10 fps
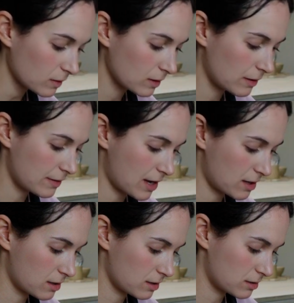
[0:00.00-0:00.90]
And
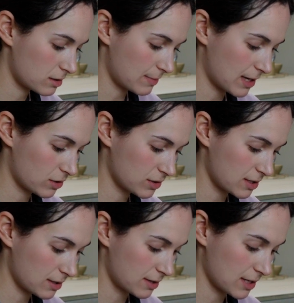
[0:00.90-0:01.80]
then to make, because
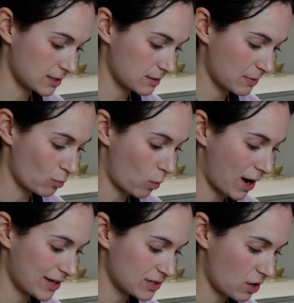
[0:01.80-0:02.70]
this has been
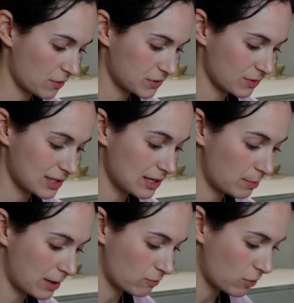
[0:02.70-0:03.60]
wired off so it's a little
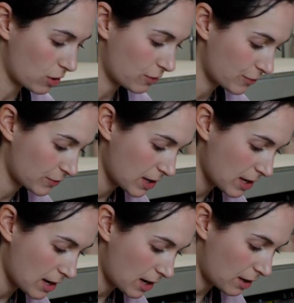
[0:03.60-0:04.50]
bit rough,
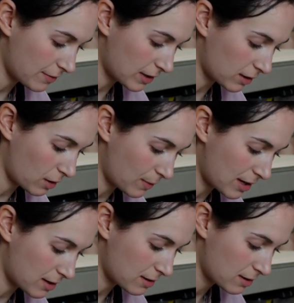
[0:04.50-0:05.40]
I'll then go
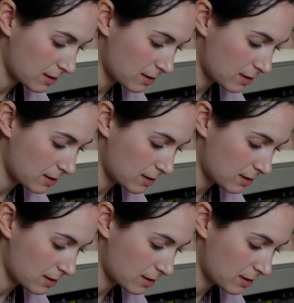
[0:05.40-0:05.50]
in